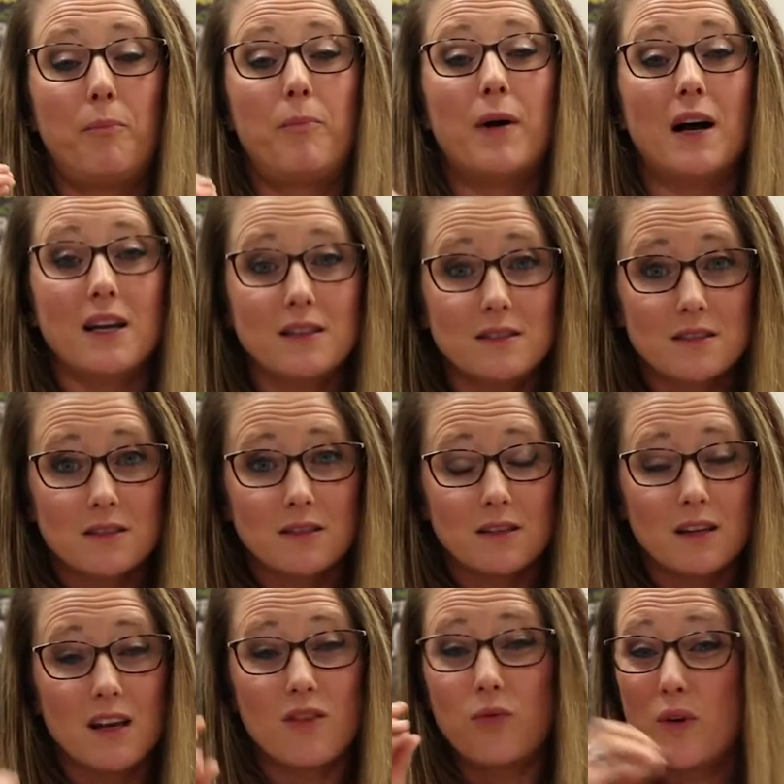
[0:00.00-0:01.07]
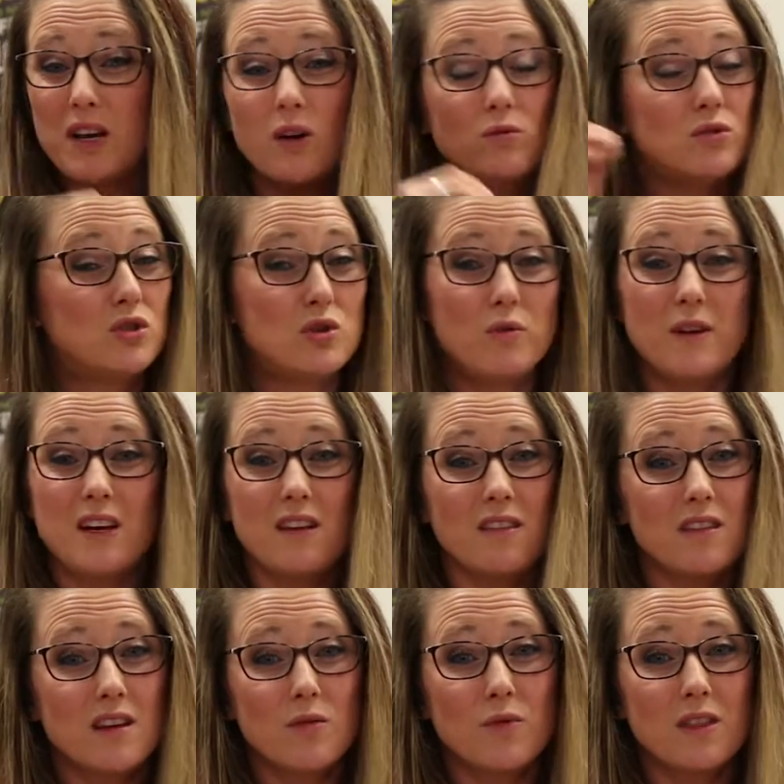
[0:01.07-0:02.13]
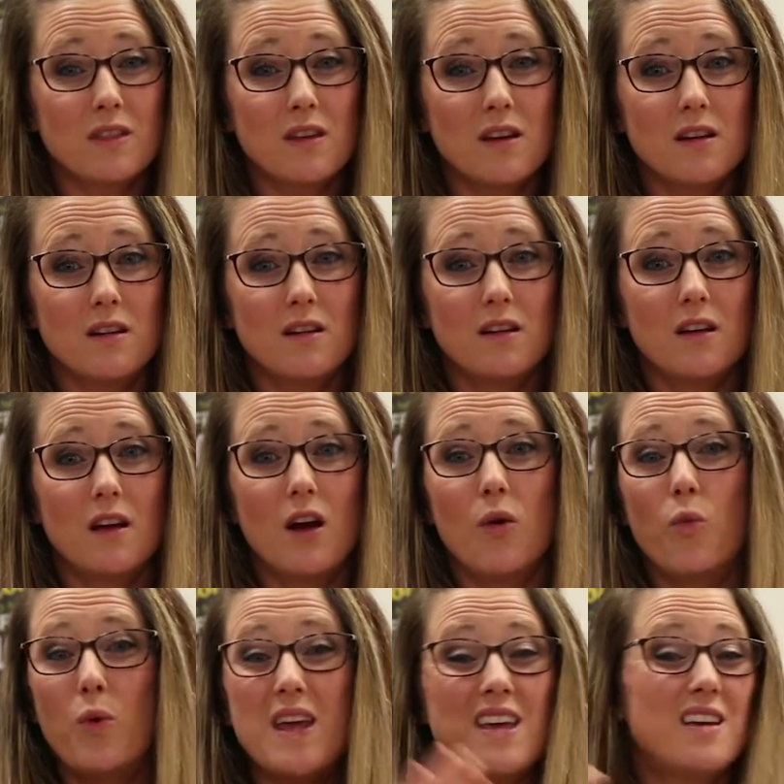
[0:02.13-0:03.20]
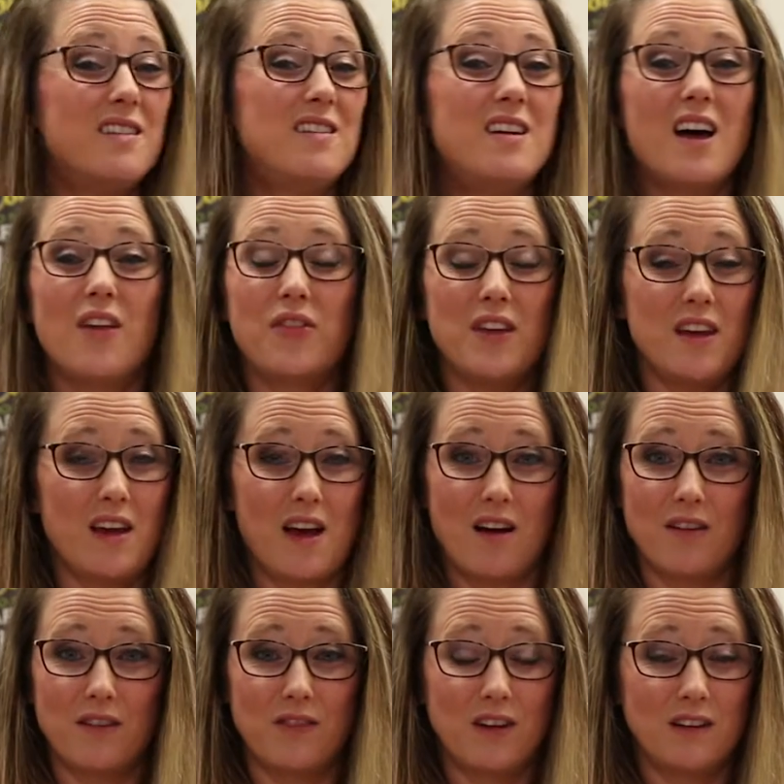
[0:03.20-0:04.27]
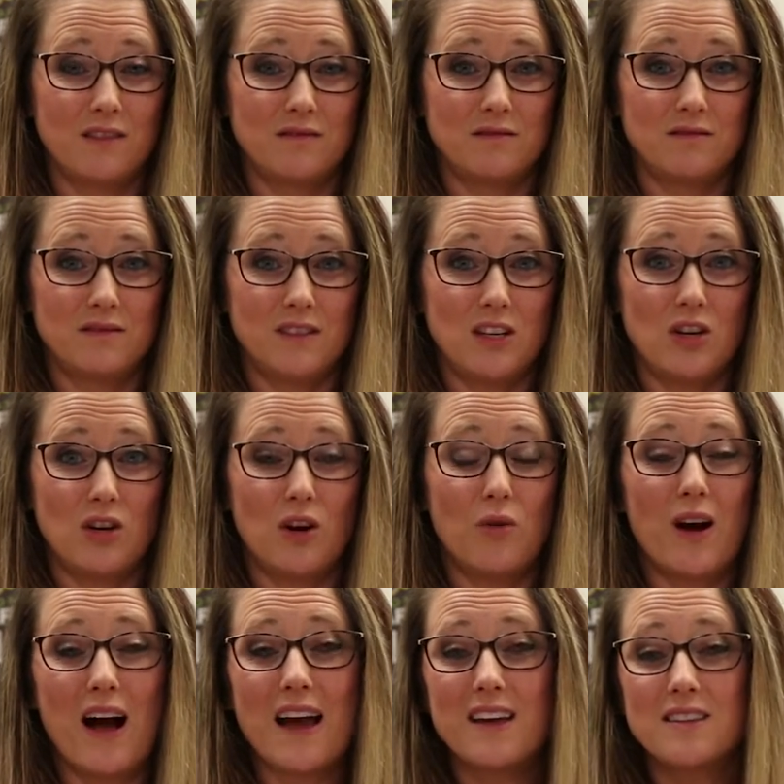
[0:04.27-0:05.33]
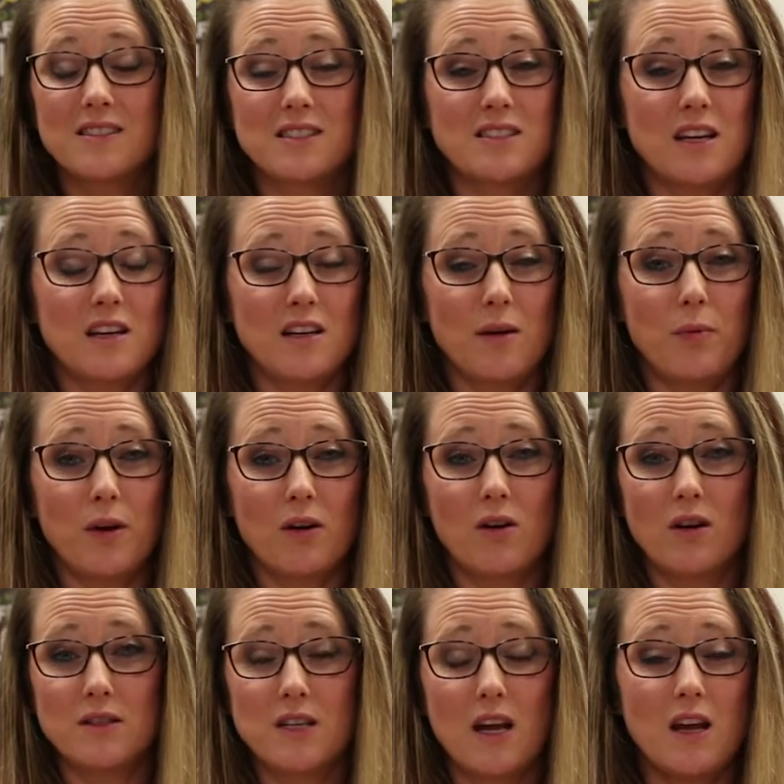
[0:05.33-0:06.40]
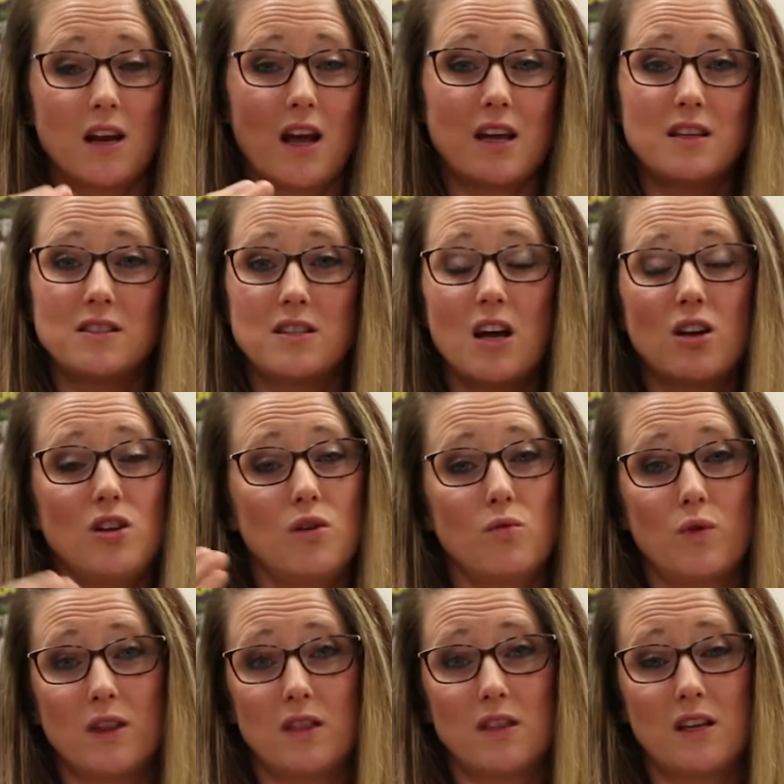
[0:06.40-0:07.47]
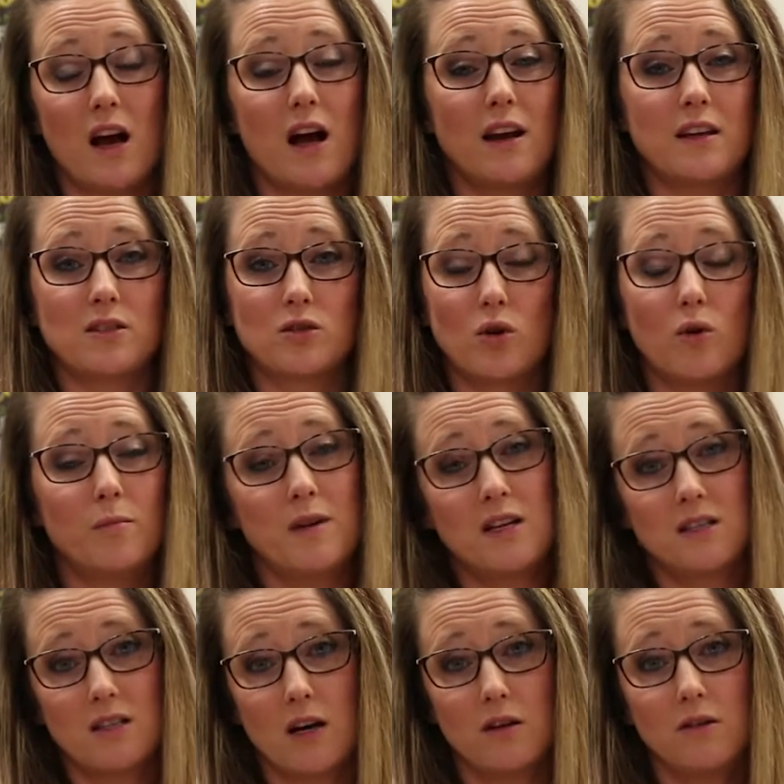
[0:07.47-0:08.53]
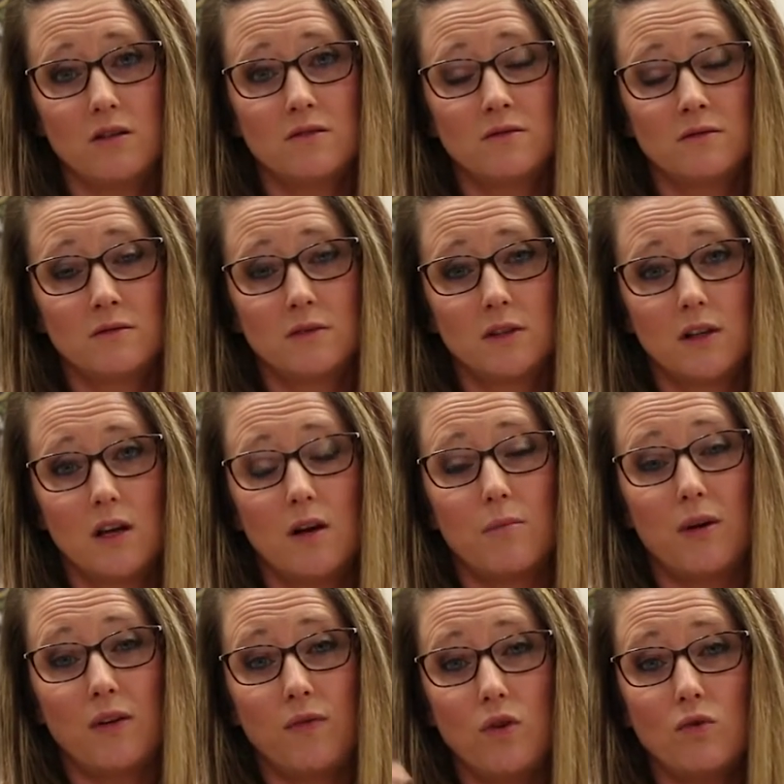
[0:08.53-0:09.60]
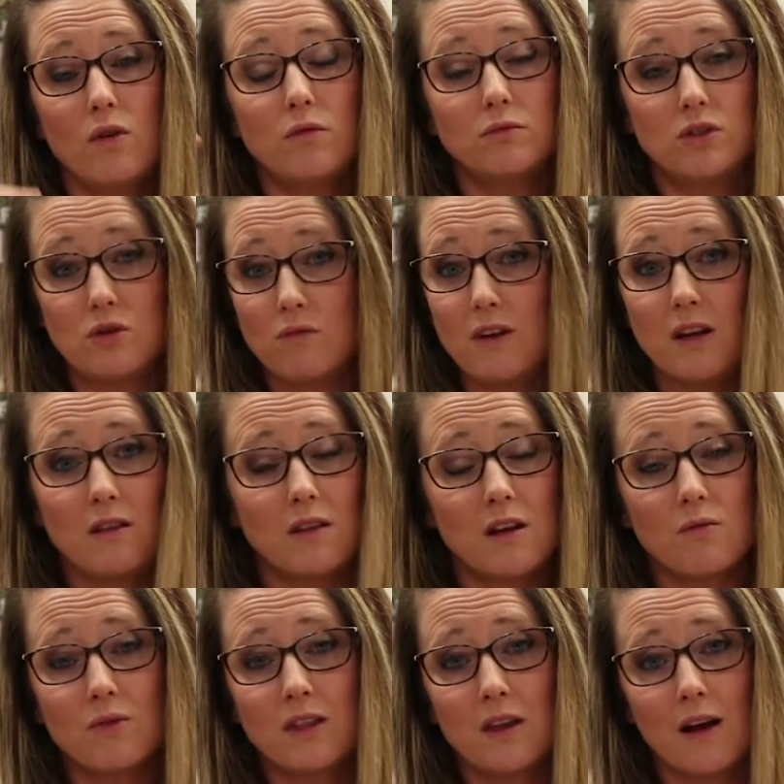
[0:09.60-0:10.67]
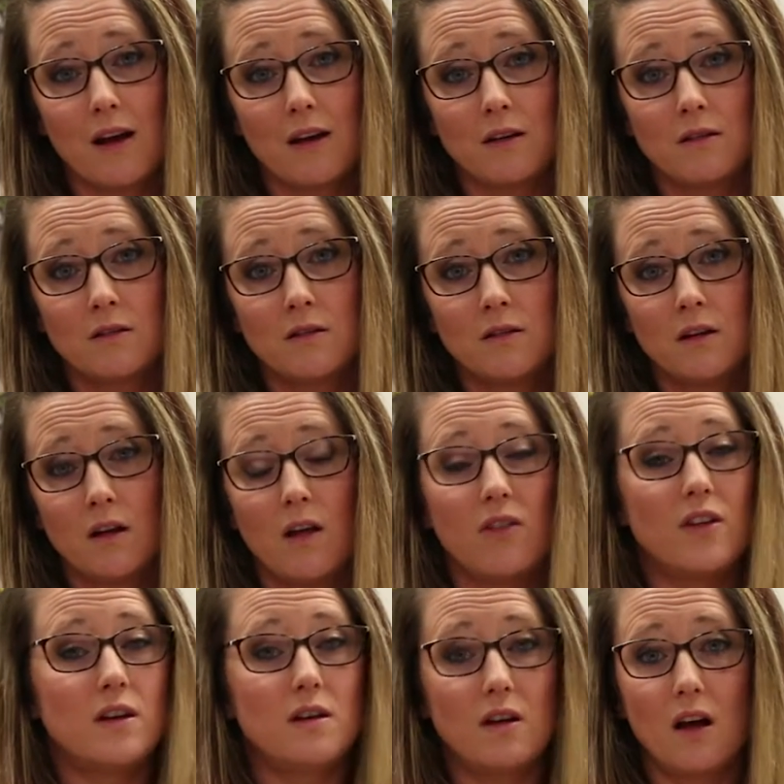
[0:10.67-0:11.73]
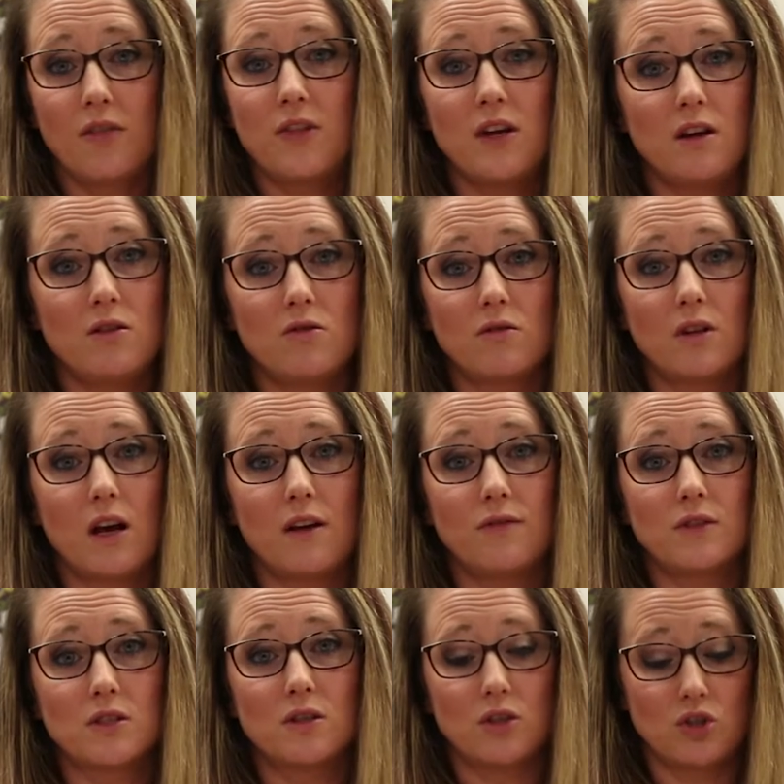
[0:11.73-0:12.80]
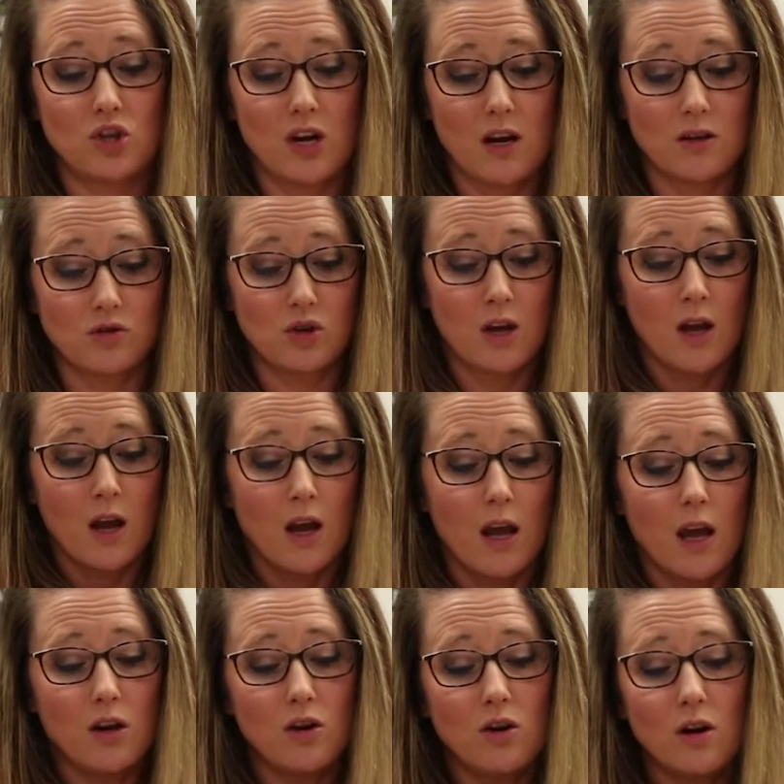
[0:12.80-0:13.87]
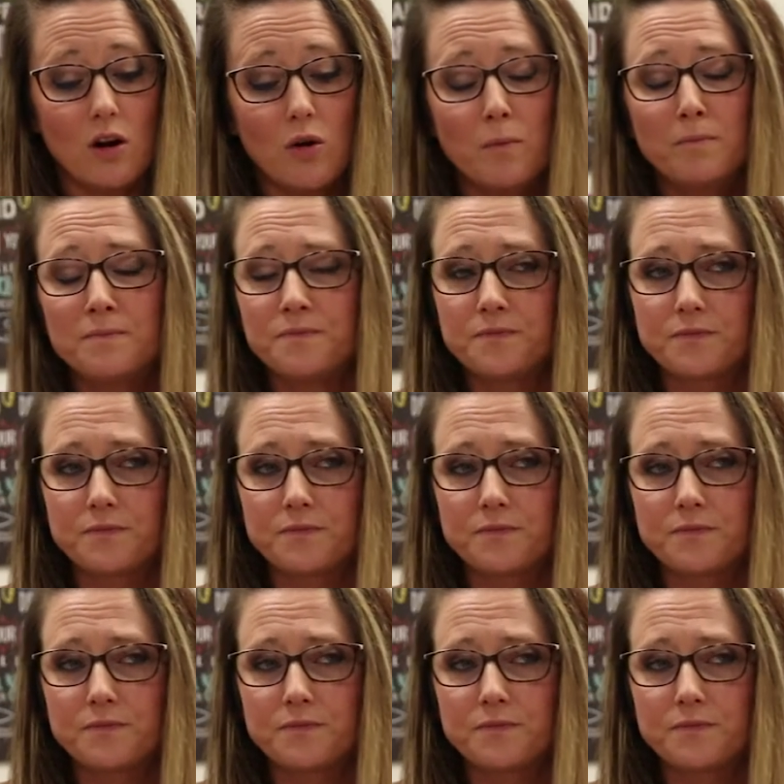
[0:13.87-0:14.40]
But if we don't do anything with it, we get nothing out of it. You know, I can stand up here all day and I can tell you what God has told me to tell you, but if you don't do anything with that, then nothing in your life is going to change. And you know,